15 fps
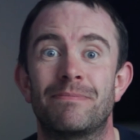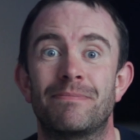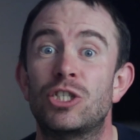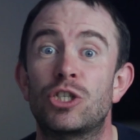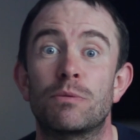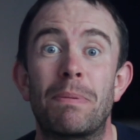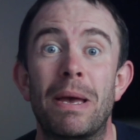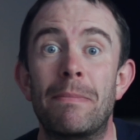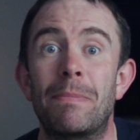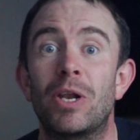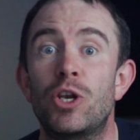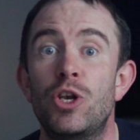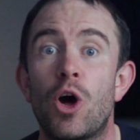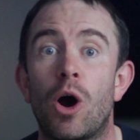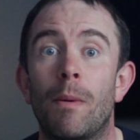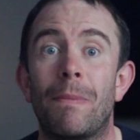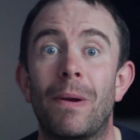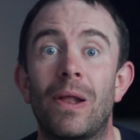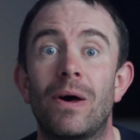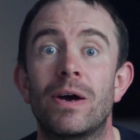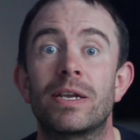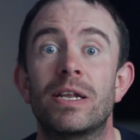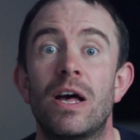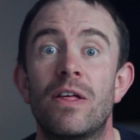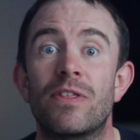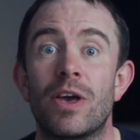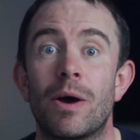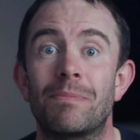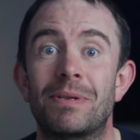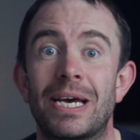It's just people had not applied
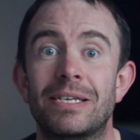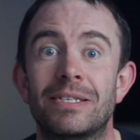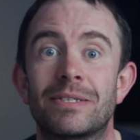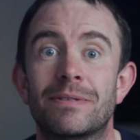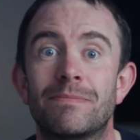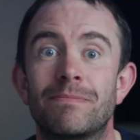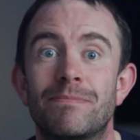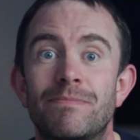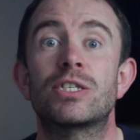the updates.